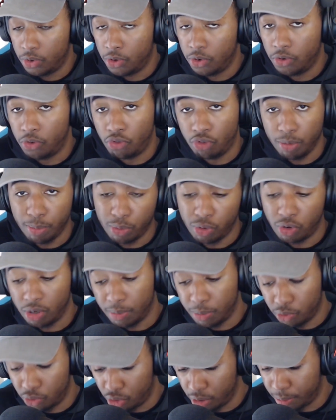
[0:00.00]

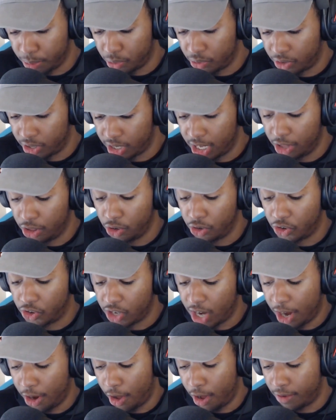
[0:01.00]
dribble to get their
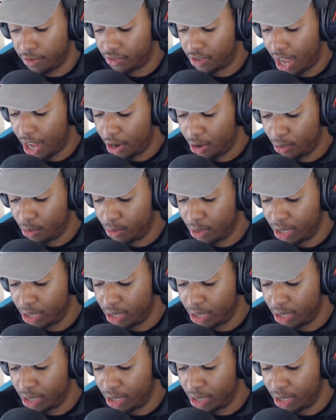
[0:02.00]
shot off. So I don't